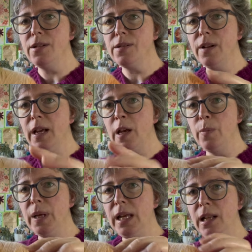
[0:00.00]
just going to get
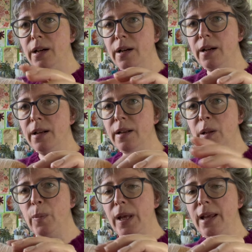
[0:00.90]
paler
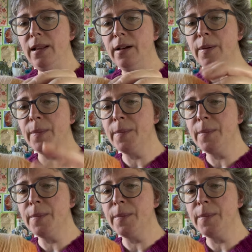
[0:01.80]
and paler